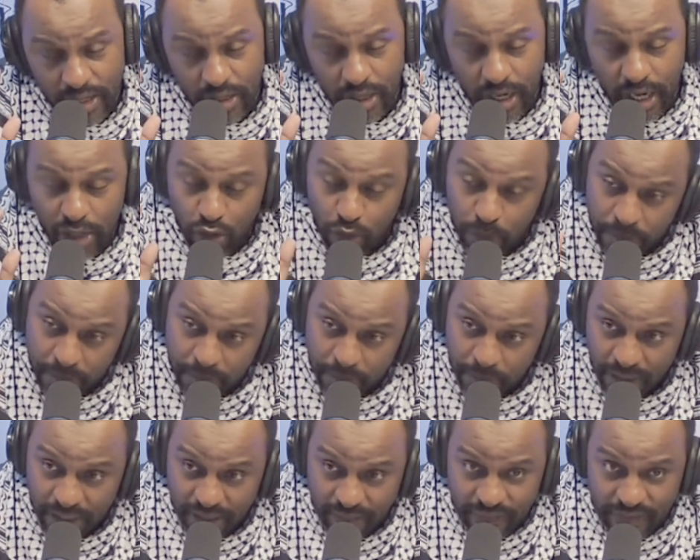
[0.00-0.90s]
I know
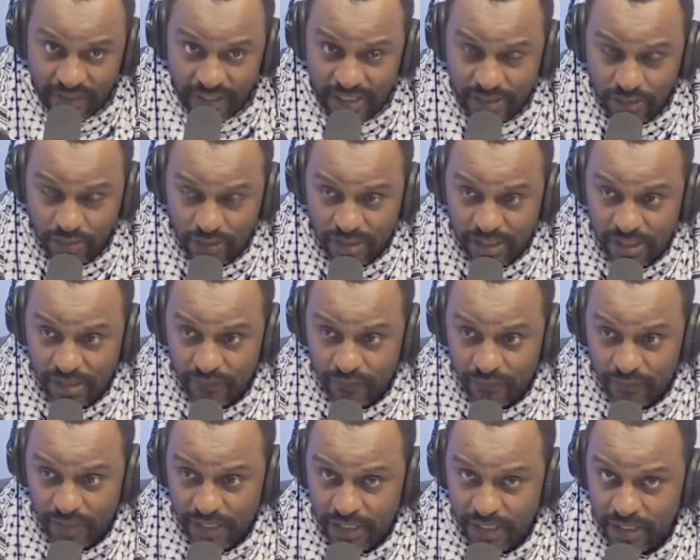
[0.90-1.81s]
people love their castles in the
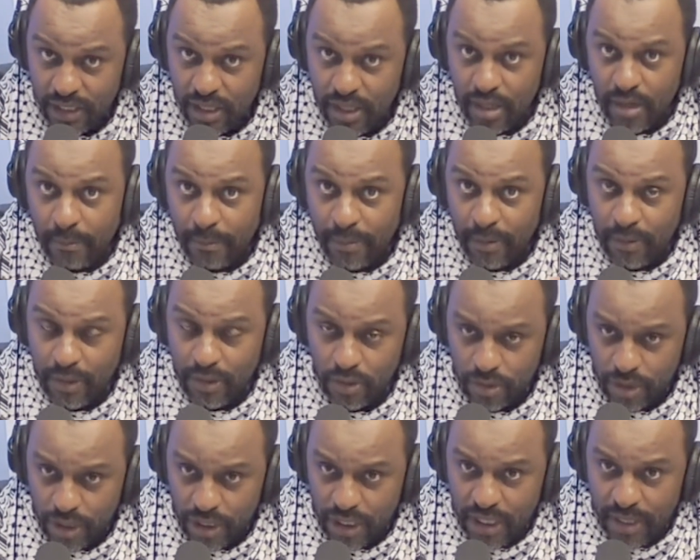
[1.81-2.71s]
village. But when you
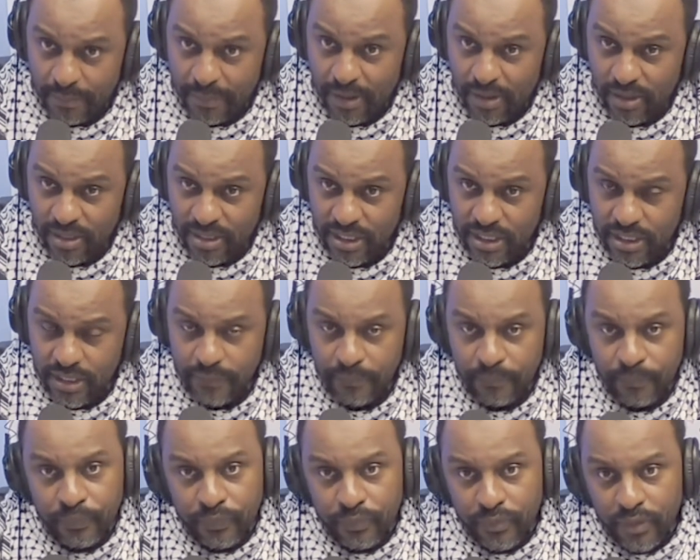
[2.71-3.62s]
think about it,
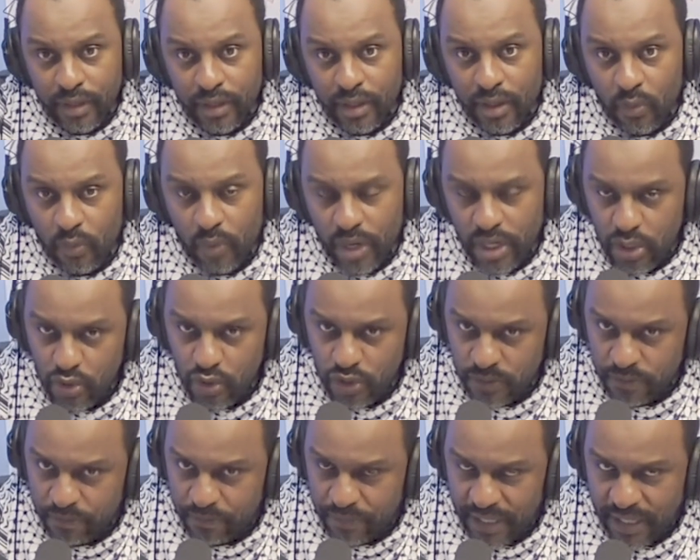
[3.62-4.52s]
when you
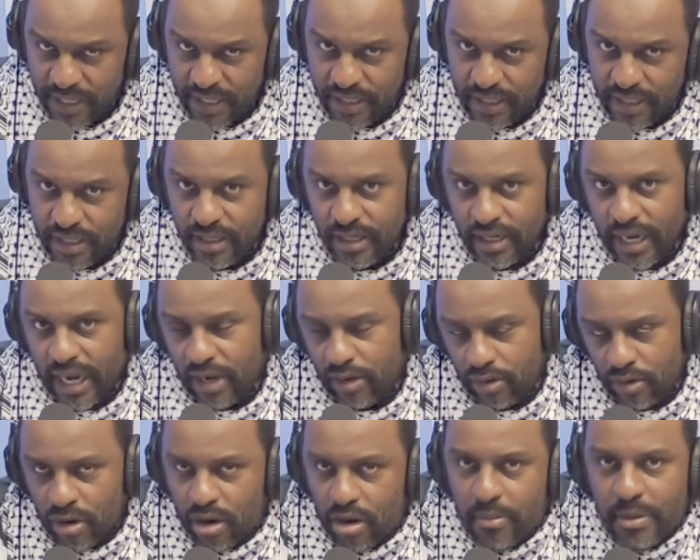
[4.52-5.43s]
spend, I
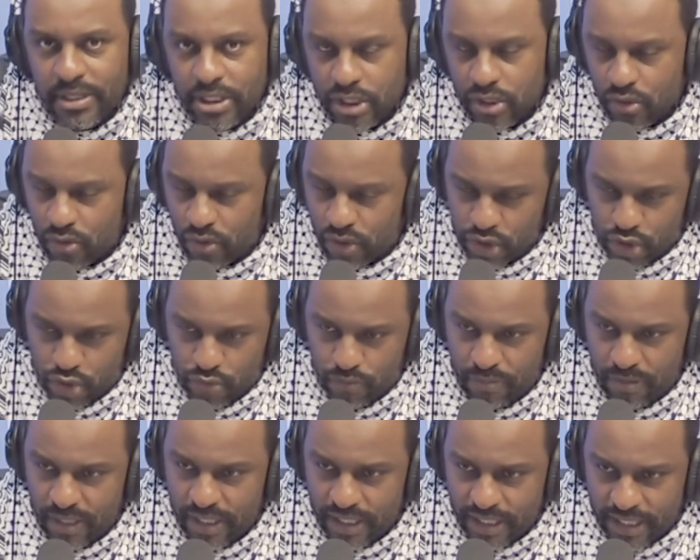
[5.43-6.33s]
don't know how much it costs to
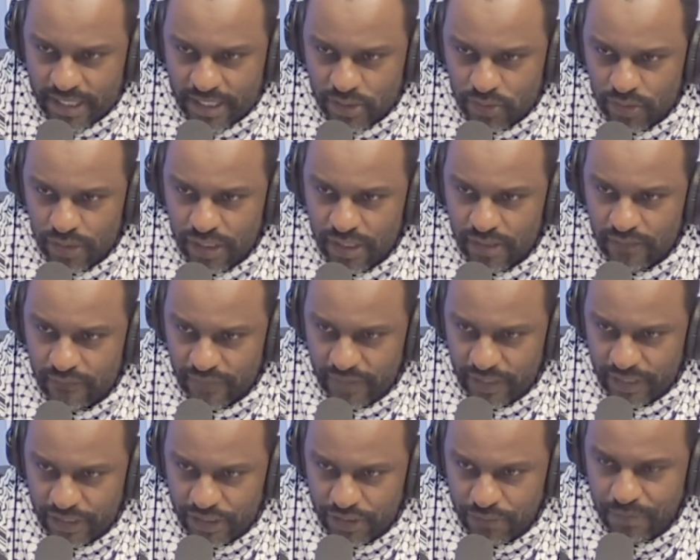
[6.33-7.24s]
build a castle in a
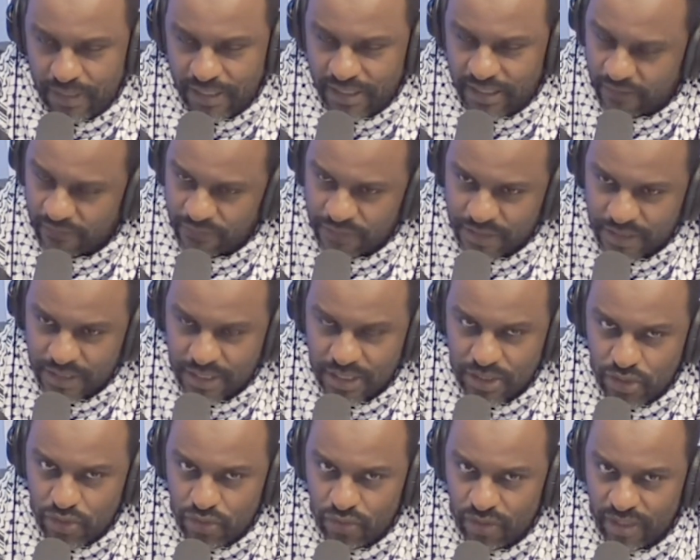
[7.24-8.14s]
village, but I've
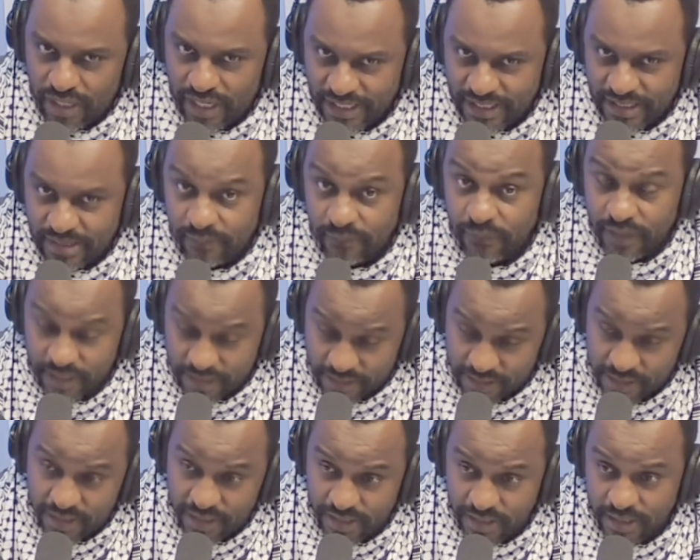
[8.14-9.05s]
seen, like some very
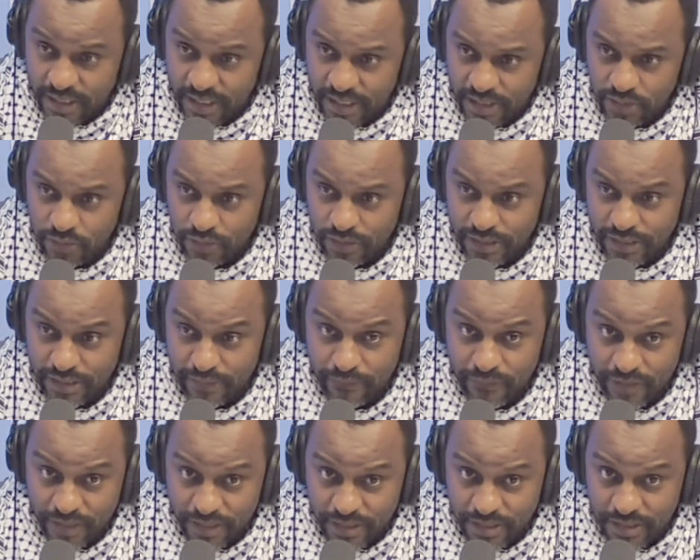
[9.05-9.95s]
serious castles, some
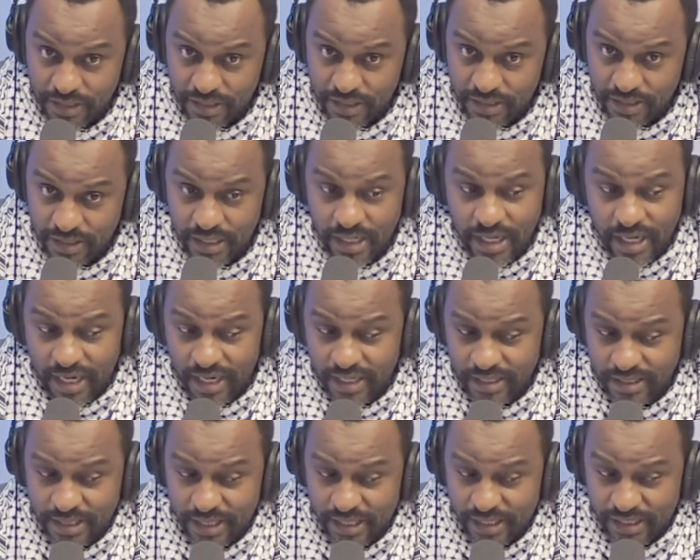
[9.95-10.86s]
very serious
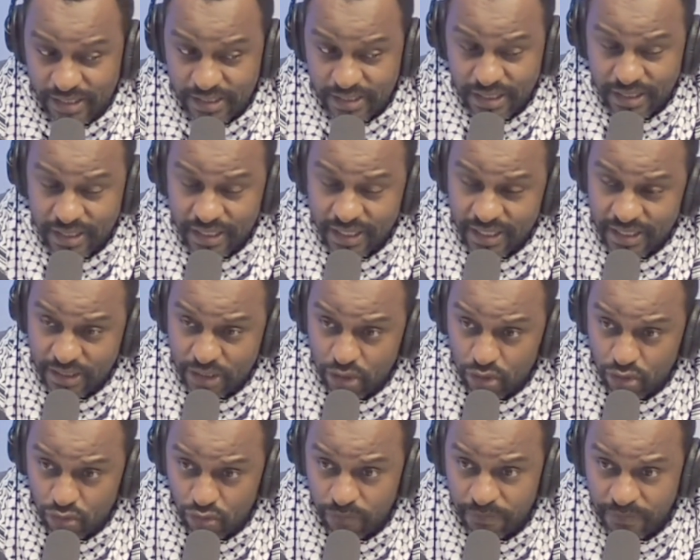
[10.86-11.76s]
haciendas in that
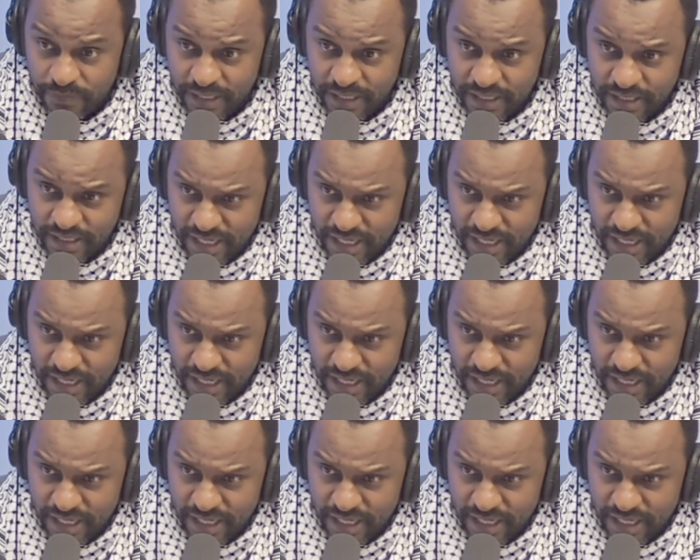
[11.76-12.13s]
group that,